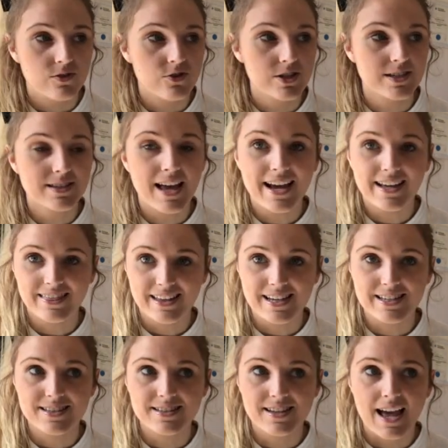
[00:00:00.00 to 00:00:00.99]
just like
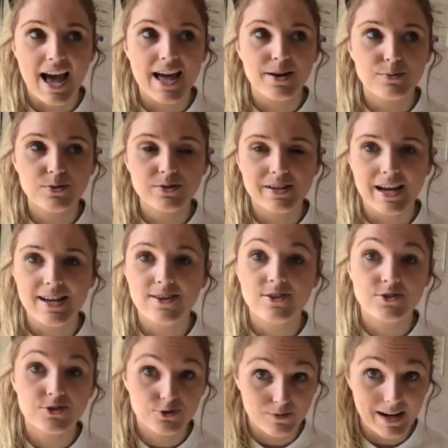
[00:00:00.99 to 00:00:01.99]
this, and it will take
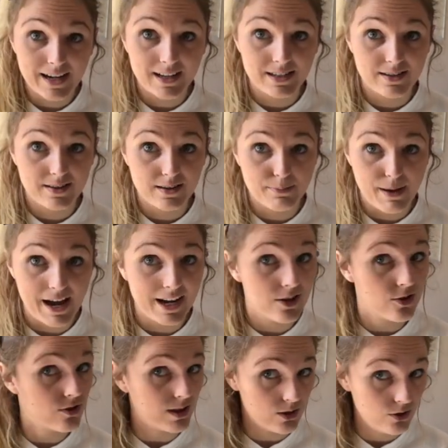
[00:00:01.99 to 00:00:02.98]
you directly to the
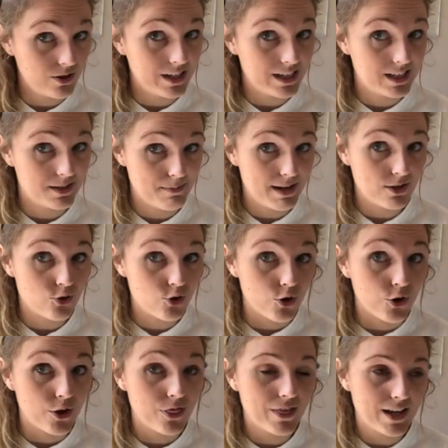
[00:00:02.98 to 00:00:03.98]
page that you need to make
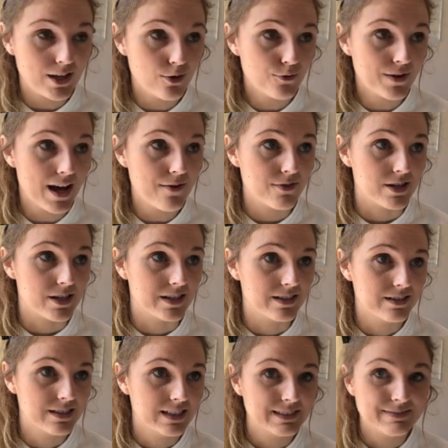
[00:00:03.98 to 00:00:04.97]
sure that you've covered.
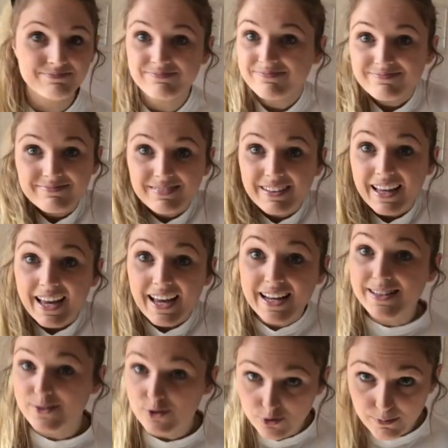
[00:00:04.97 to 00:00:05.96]

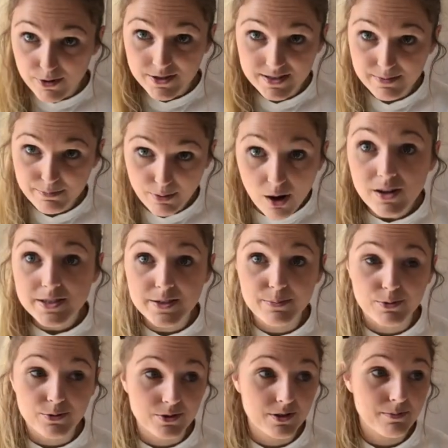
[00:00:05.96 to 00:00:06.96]
It's almost
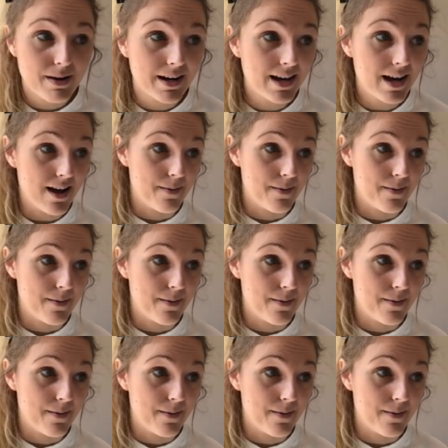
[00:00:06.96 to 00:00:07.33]
impossible to muck